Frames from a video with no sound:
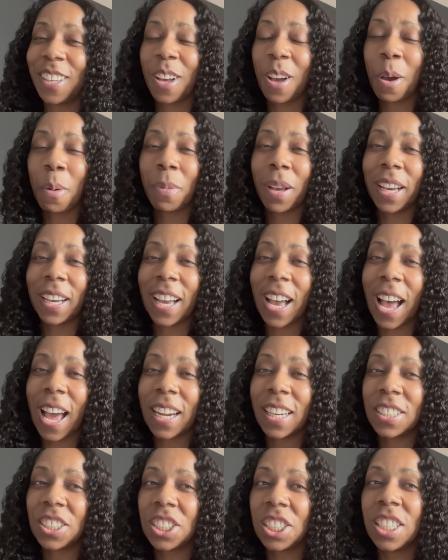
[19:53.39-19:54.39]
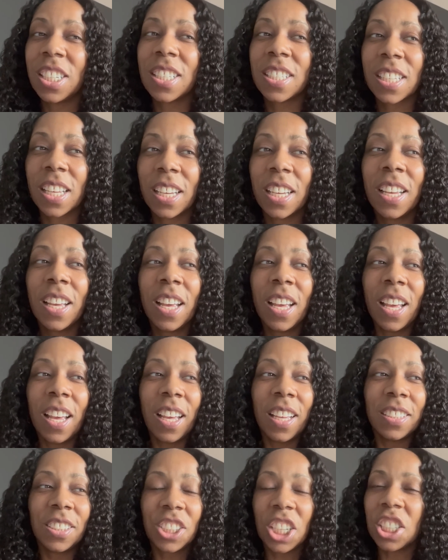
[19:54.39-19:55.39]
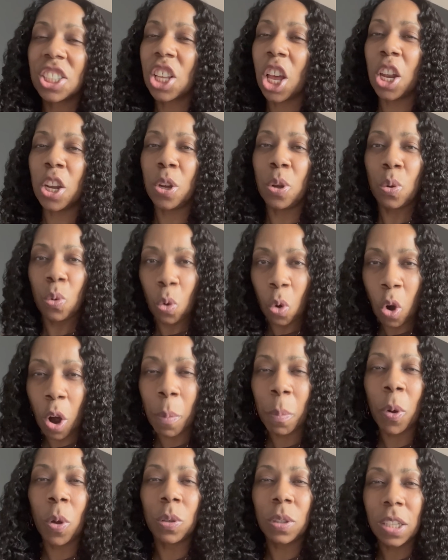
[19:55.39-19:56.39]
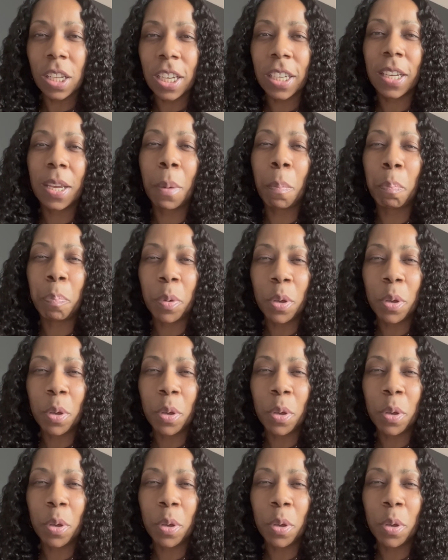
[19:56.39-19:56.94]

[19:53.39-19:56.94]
Oh my God. And she is a just a normal looking,